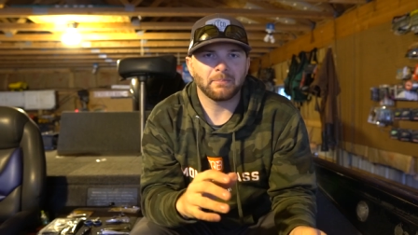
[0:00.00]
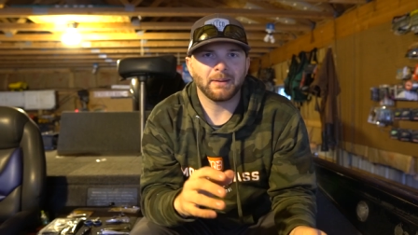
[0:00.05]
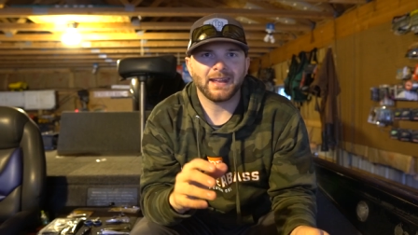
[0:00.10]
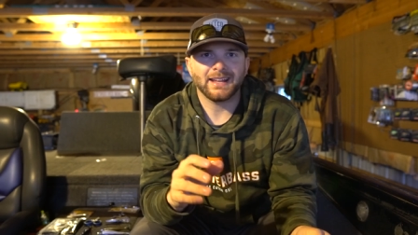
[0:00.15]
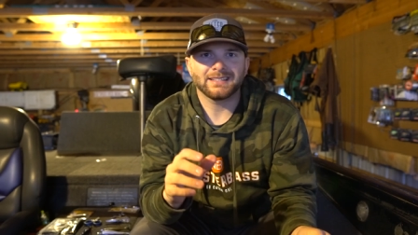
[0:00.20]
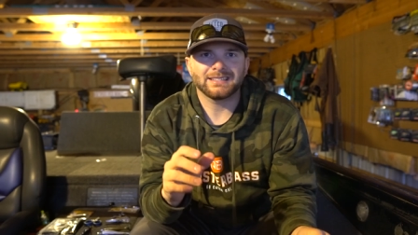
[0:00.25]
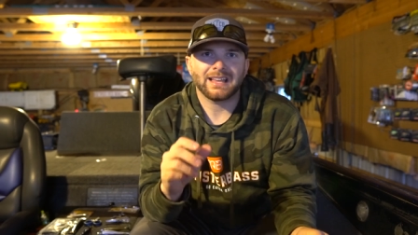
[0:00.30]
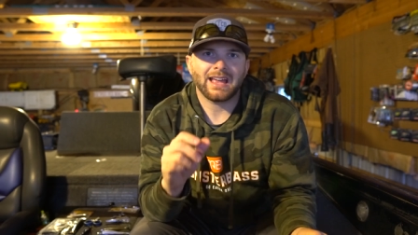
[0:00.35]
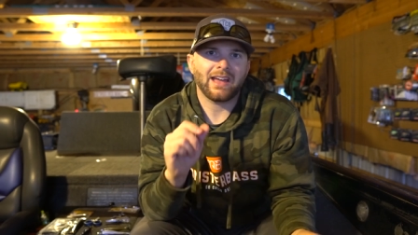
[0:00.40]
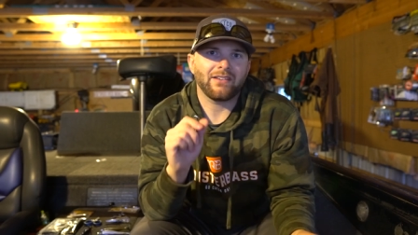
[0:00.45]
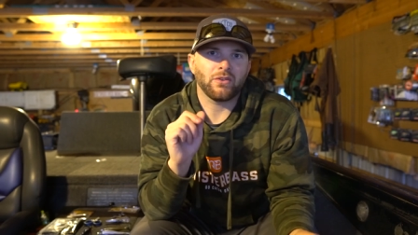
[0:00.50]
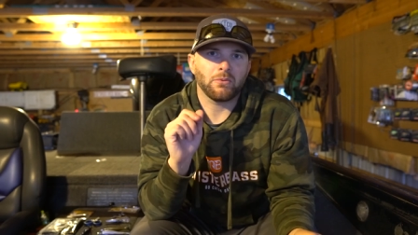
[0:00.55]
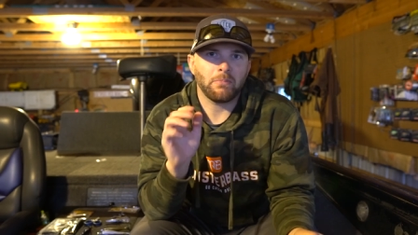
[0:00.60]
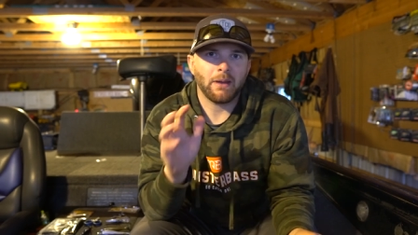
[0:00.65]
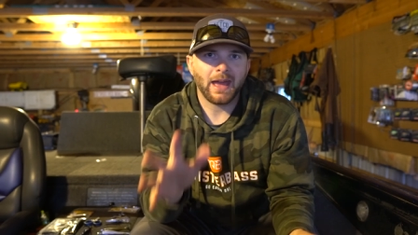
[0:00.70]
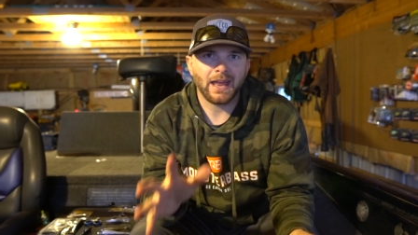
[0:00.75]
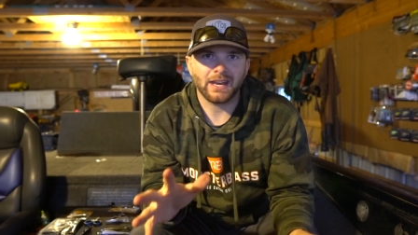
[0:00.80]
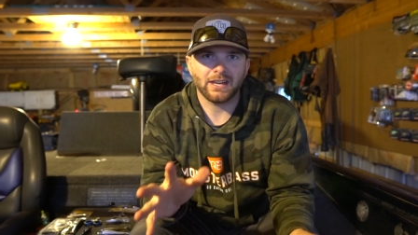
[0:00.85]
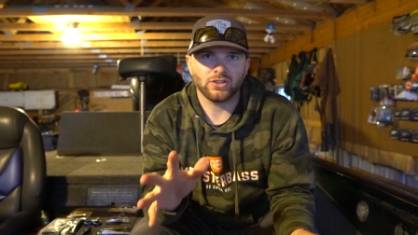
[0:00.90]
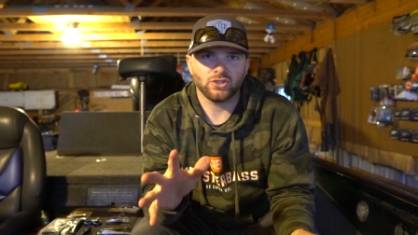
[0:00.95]
baits that have
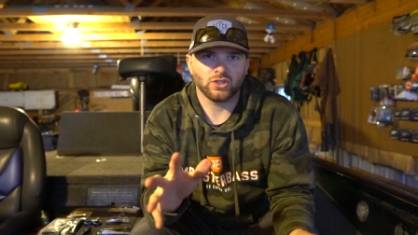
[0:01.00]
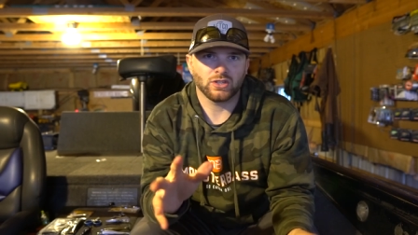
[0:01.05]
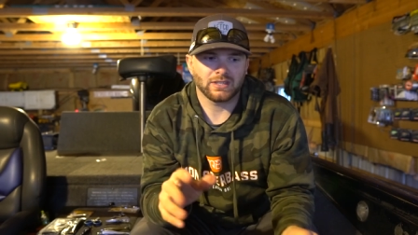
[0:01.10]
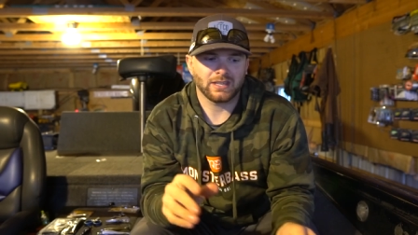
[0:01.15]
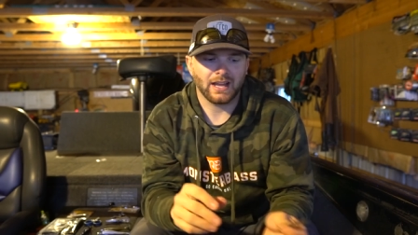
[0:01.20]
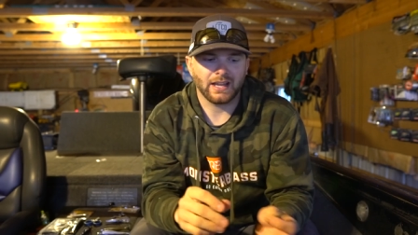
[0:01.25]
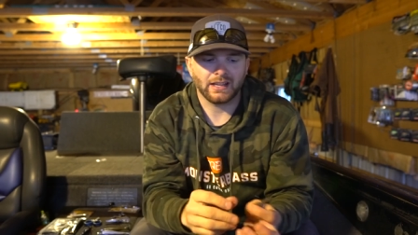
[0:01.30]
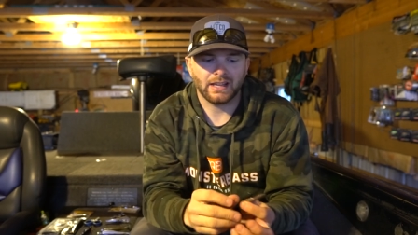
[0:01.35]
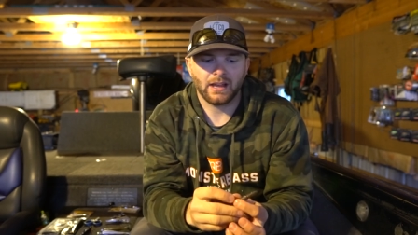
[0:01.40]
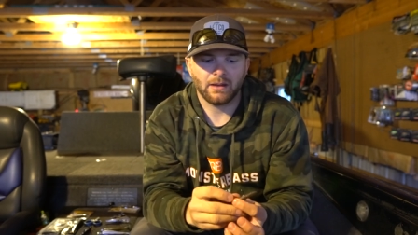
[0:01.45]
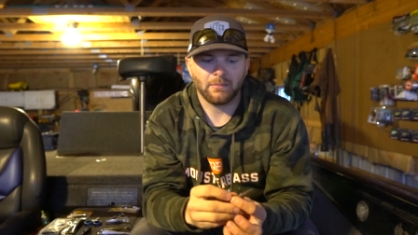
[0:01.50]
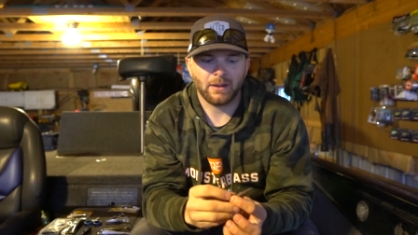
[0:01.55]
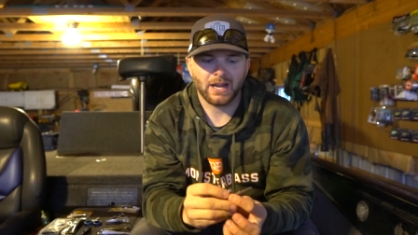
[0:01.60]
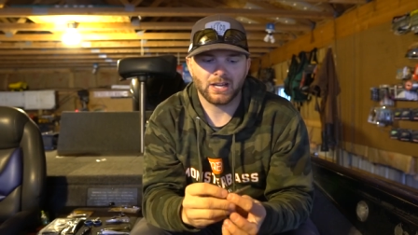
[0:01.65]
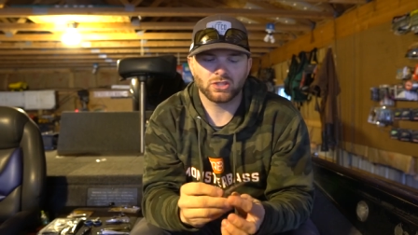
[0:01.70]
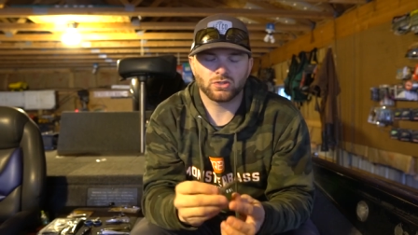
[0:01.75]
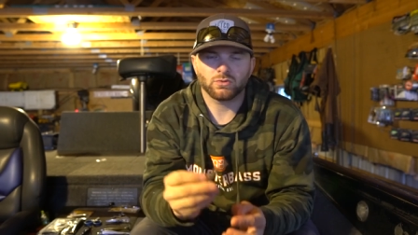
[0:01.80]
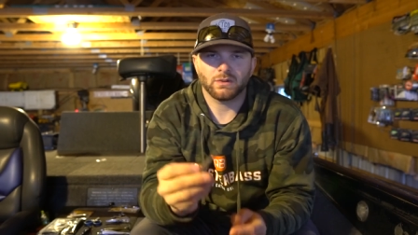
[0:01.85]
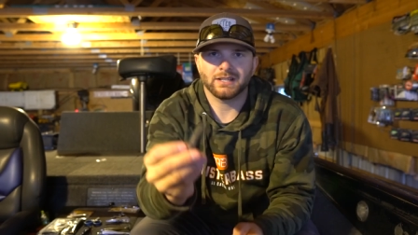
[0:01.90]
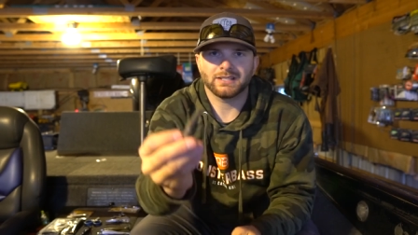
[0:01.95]
appendages on them. I
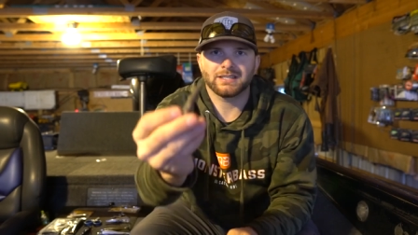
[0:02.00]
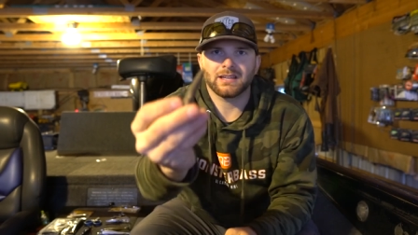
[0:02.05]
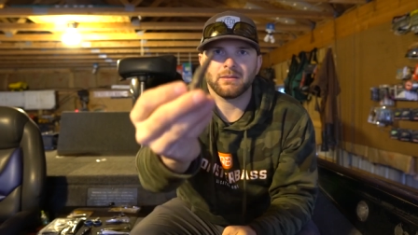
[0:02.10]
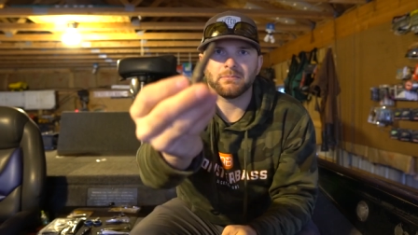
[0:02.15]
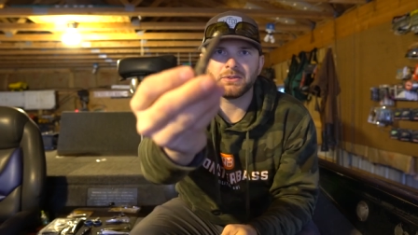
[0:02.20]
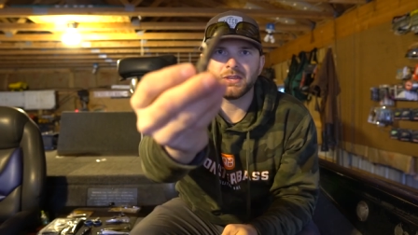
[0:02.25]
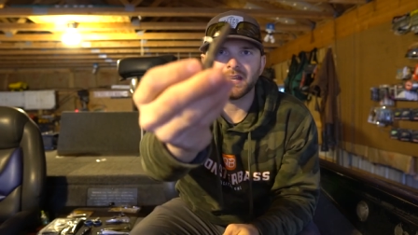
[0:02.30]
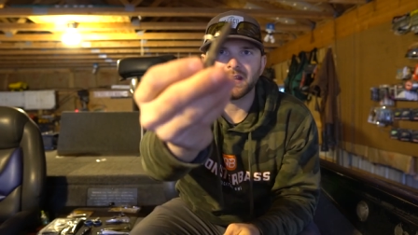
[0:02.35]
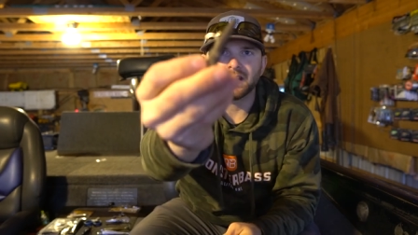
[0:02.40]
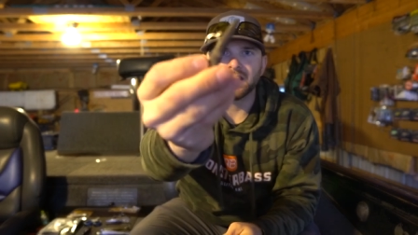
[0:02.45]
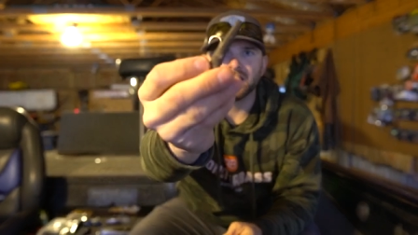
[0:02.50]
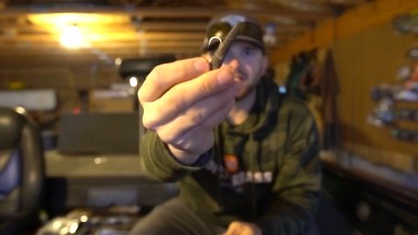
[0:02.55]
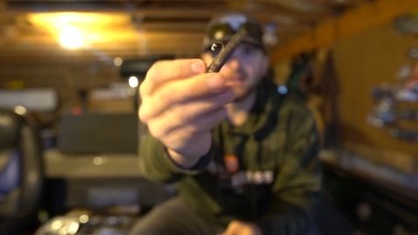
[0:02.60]
just want something